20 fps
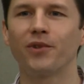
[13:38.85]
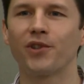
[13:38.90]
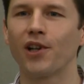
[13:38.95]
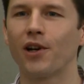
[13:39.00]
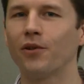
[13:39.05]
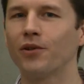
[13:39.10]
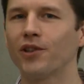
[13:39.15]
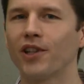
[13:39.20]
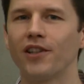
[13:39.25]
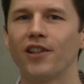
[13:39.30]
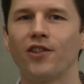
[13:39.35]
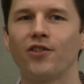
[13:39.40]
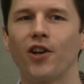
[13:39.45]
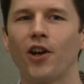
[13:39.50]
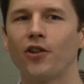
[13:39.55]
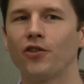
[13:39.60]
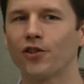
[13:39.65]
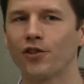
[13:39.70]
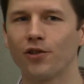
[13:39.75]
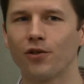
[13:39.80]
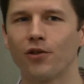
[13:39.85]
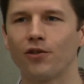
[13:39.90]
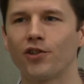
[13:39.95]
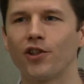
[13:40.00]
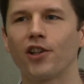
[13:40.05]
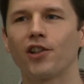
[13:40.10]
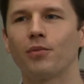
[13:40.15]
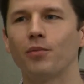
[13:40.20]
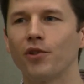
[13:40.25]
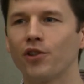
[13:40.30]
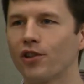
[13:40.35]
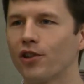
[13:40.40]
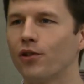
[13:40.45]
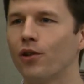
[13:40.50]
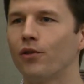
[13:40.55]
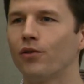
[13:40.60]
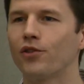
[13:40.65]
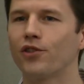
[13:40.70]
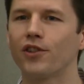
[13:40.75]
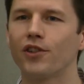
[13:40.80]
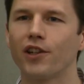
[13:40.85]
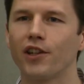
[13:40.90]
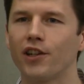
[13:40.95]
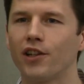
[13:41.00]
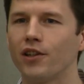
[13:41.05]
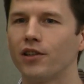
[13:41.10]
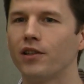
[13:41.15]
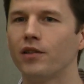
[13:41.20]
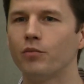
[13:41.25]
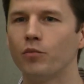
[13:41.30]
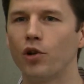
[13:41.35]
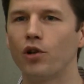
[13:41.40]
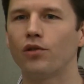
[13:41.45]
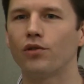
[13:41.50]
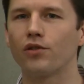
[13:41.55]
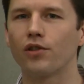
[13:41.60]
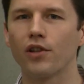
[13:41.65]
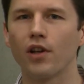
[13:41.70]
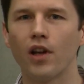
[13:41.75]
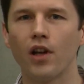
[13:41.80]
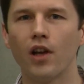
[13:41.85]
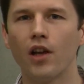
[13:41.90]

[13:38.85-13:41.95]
without any changes or adjustments in those three modes.